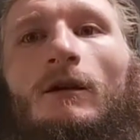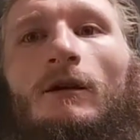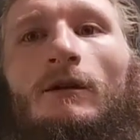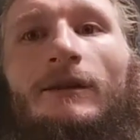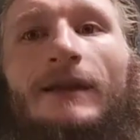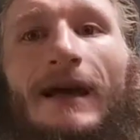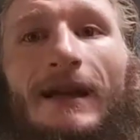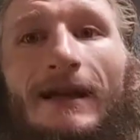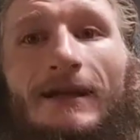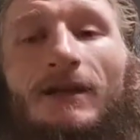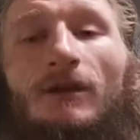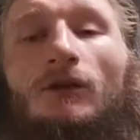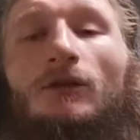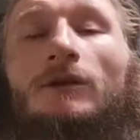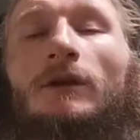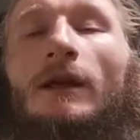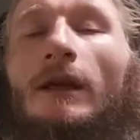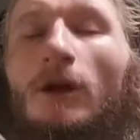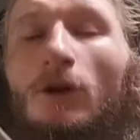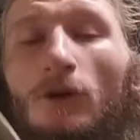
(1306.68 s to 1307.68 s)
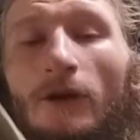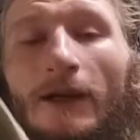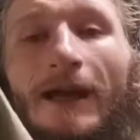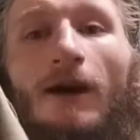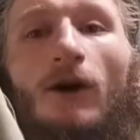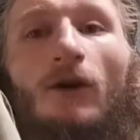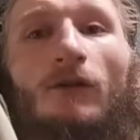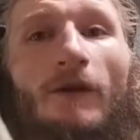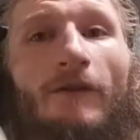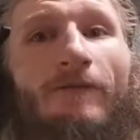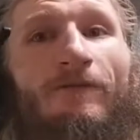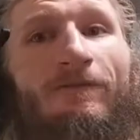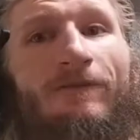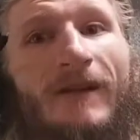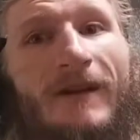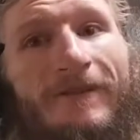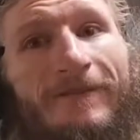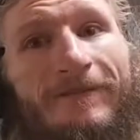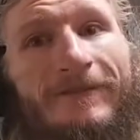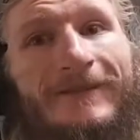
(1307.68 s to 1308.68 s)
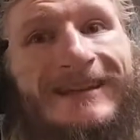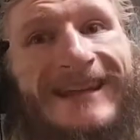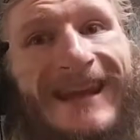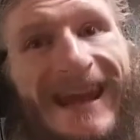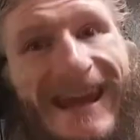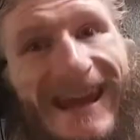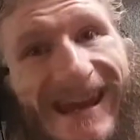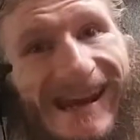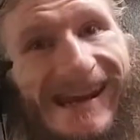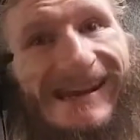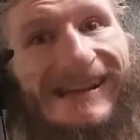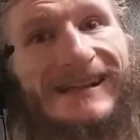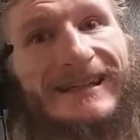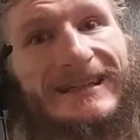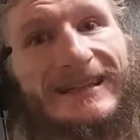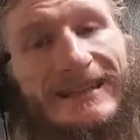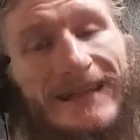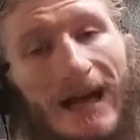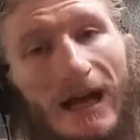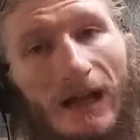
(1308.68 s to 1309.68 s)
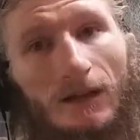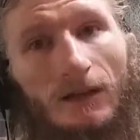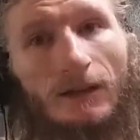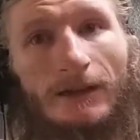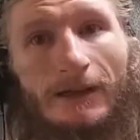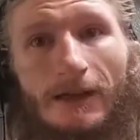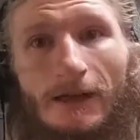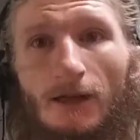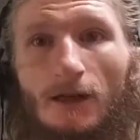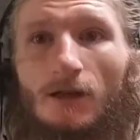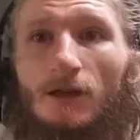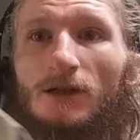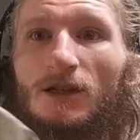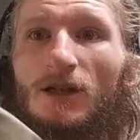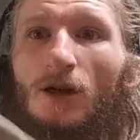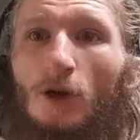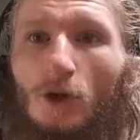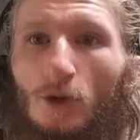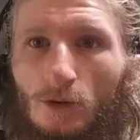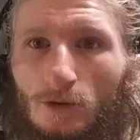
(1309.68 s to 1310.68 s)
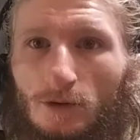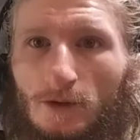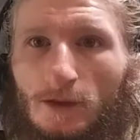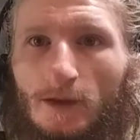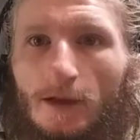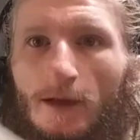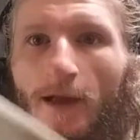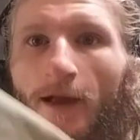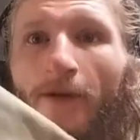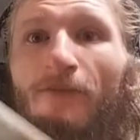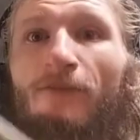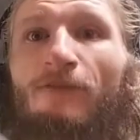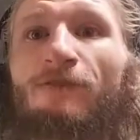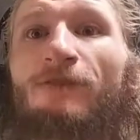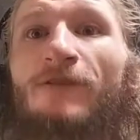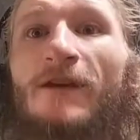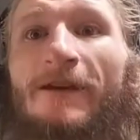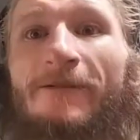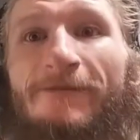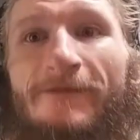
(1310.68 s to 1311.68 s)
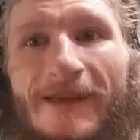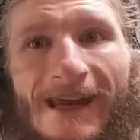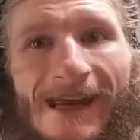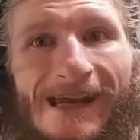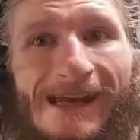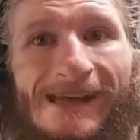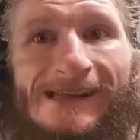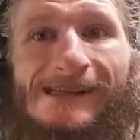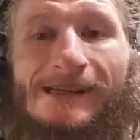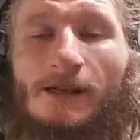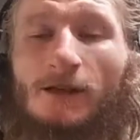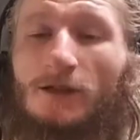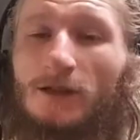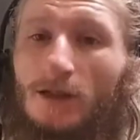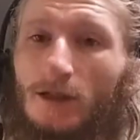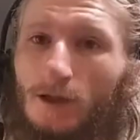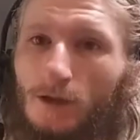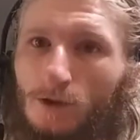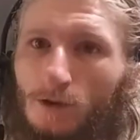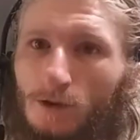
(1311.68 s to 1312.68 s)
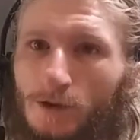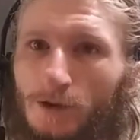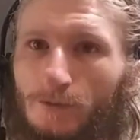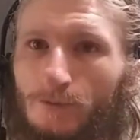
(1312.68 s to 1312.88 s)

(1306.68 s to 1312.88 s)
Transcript: that is literally over 15 solid years old? 15 years old.